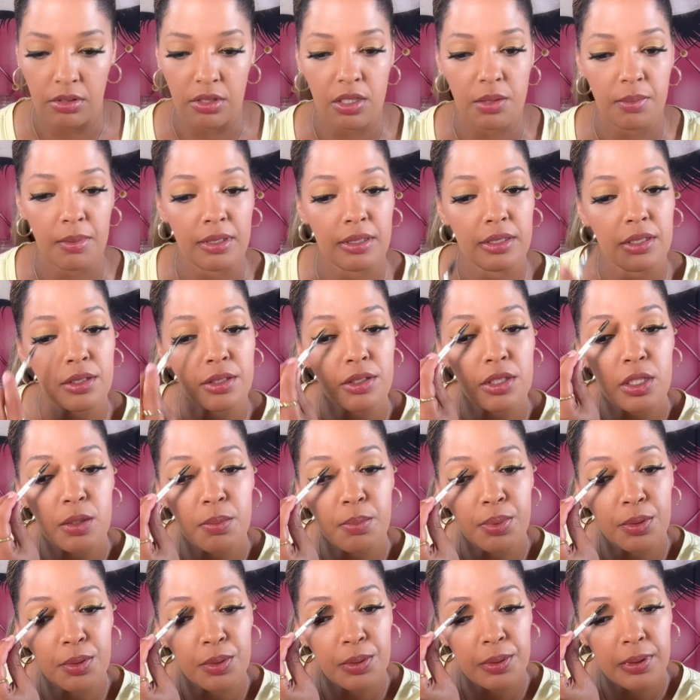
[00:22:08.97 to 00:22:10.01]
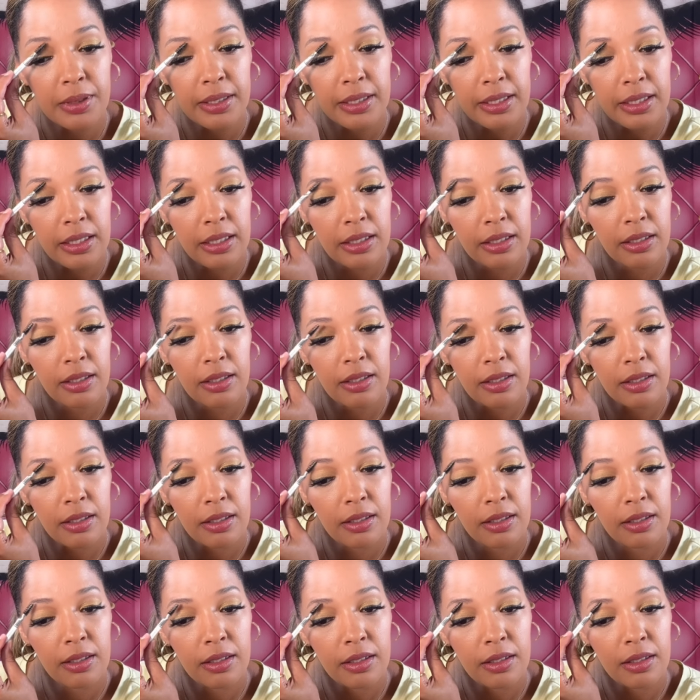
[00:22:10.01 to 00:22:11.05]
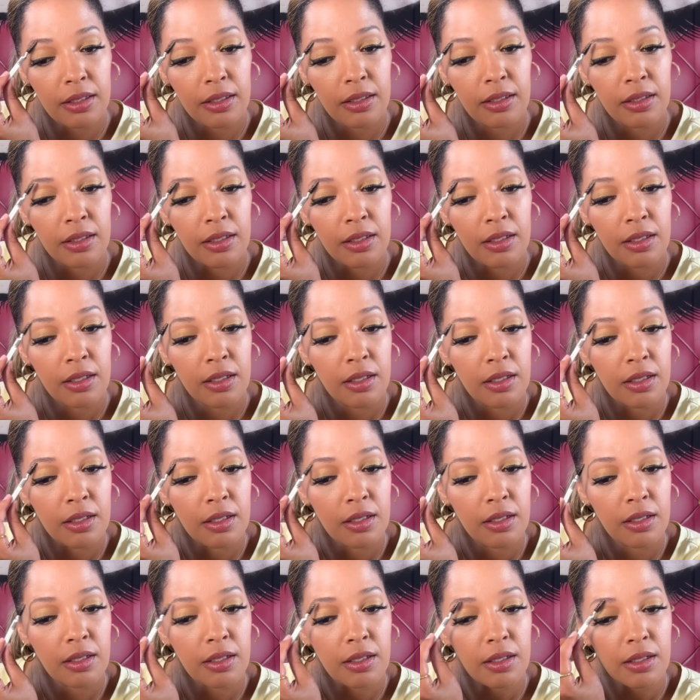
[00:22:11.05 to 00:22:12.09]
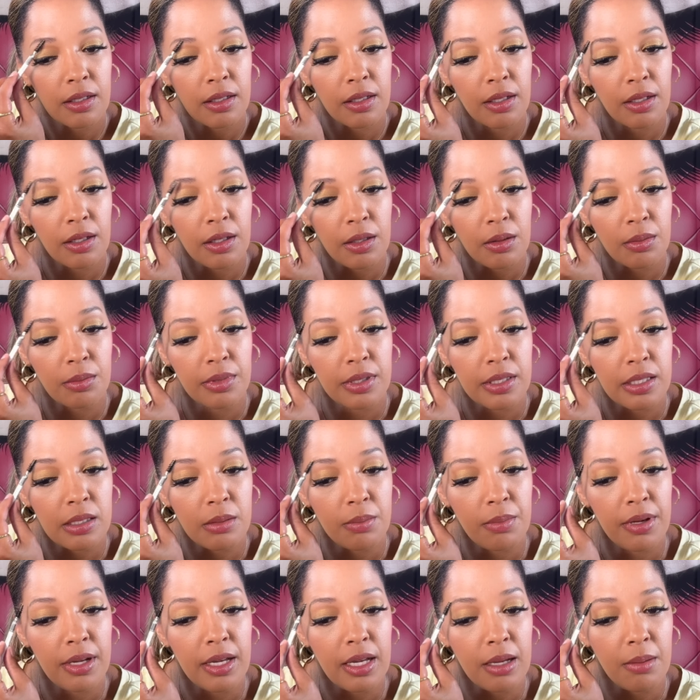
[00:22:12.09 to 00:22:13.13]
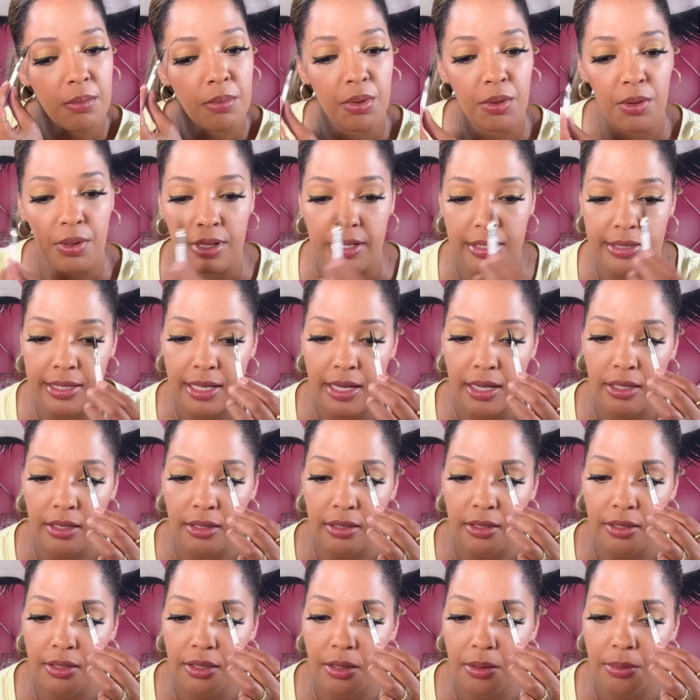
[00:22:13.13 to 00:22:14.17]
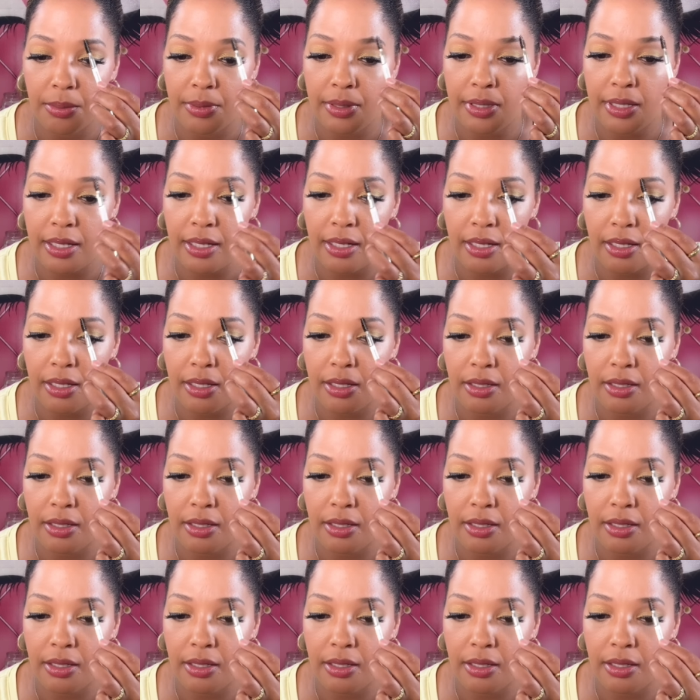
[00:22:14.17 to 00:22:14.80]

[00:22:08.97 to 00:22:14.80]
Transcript: my little spoolie here. Comb these bad boys out a little bit.